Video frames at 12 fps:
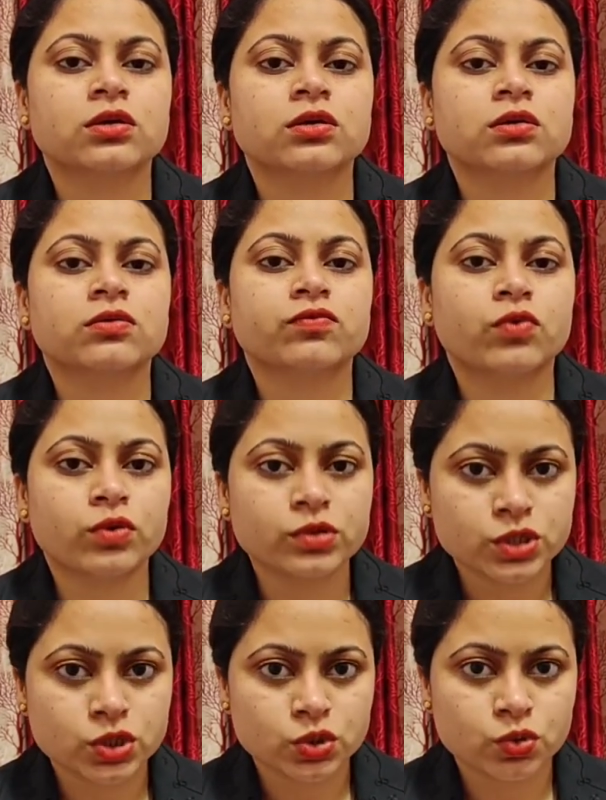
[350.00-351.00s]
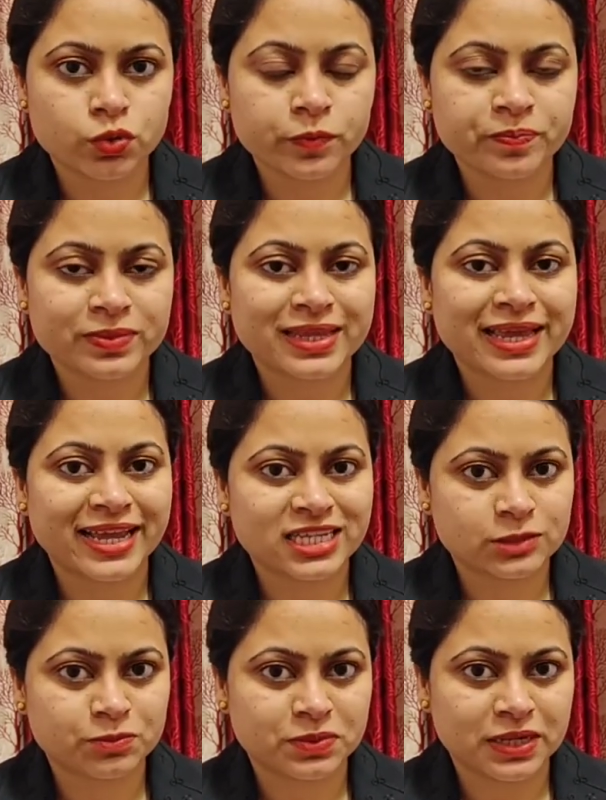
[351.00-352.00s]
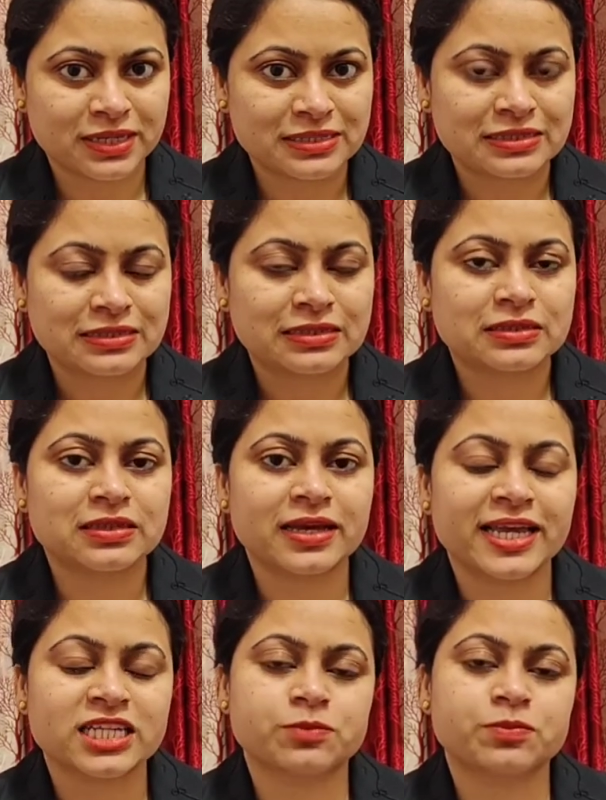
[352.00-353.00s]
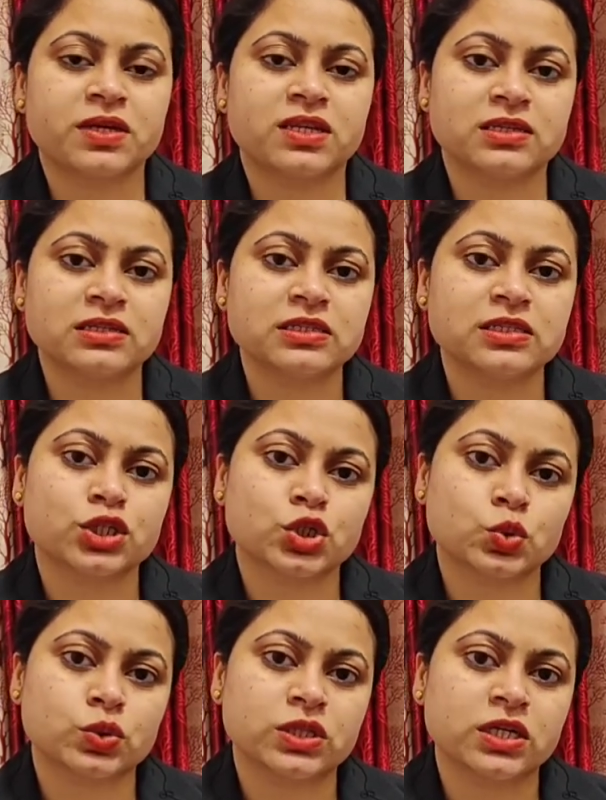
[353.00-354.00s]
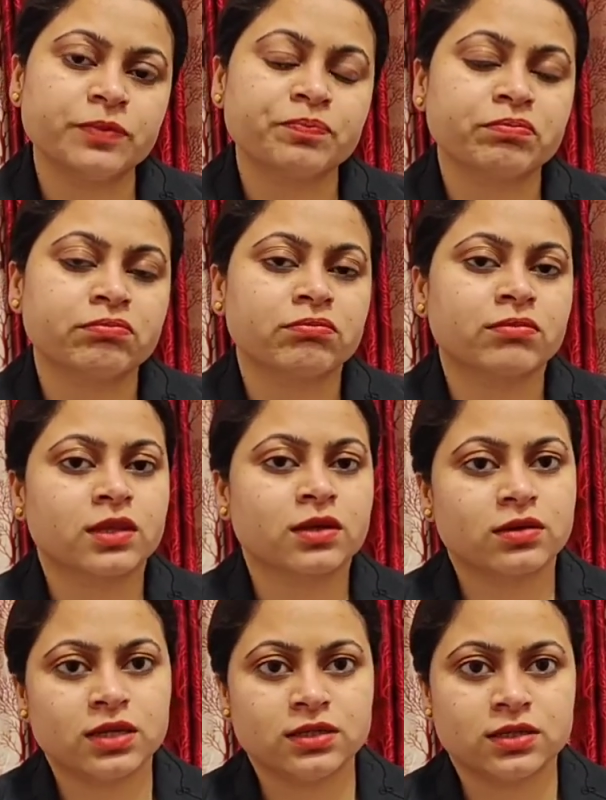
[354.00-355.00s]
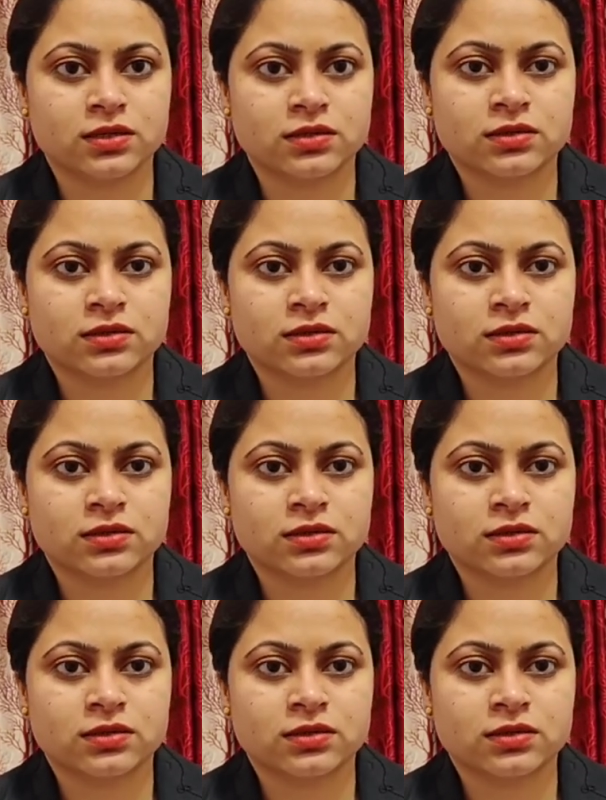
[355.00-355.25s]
wants to express the experience to the reader.